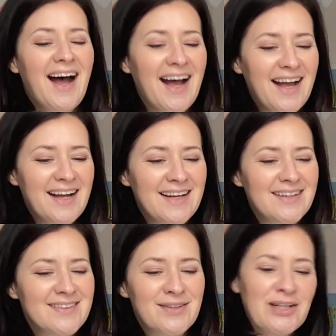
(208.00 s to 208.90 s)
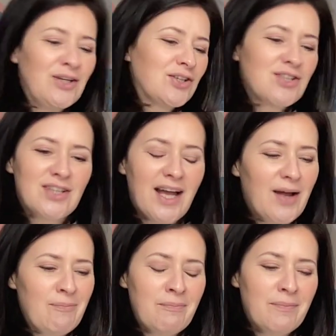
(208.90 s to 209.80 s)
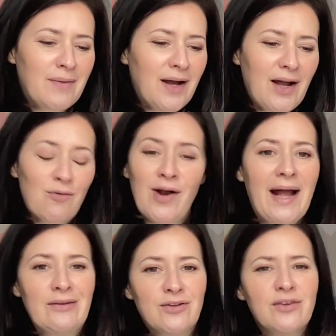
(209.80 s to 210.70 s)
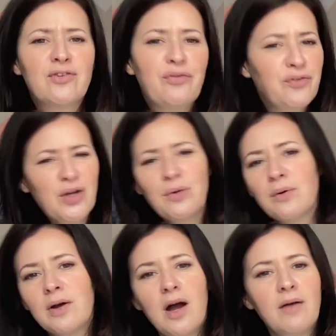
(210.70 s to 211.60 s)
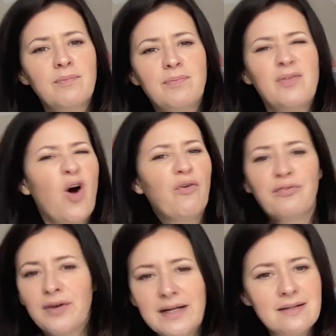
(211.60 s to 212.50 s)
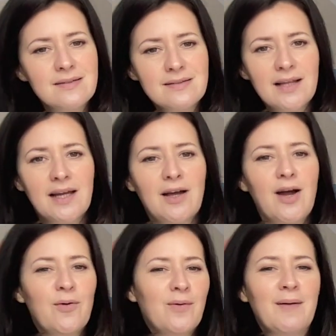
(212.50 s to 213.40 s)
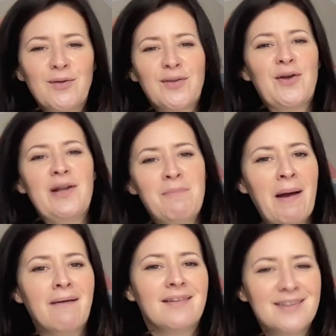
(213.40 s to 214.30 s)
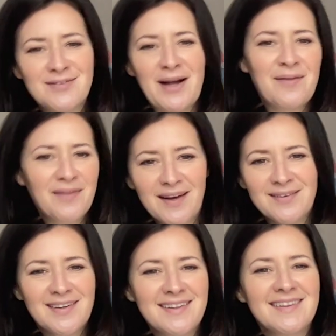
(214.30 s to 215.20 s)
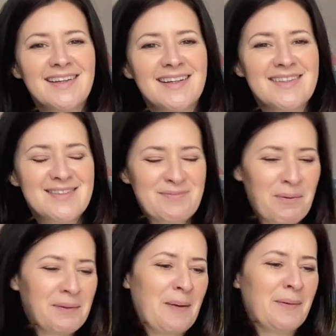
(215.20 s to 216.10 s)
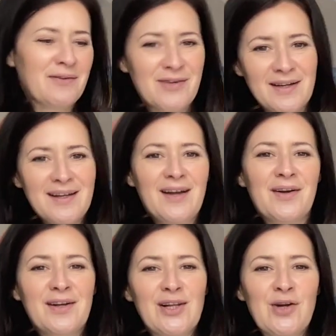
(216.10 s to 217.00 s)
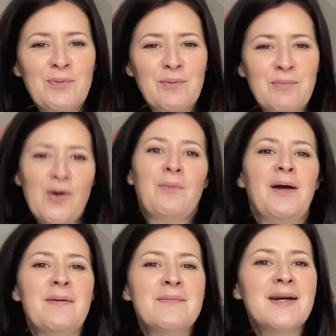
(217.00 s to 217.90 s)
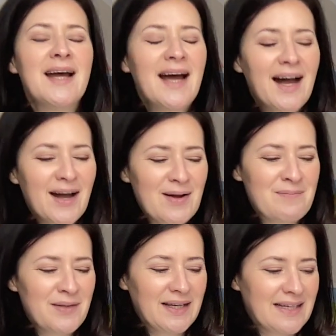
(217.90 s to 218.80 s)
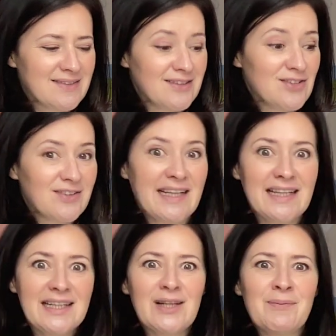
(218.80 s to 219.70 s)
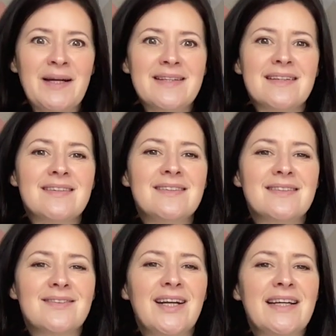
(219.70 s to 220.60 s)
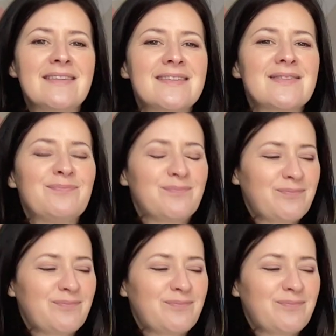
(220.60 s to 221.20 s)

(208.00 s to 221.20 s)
And so I looked around, and there's a few offerings. Like I'm not the only parent that's found that, right? Like it's probably a bit of a global problem that kids can just get a little bit addicted to screens.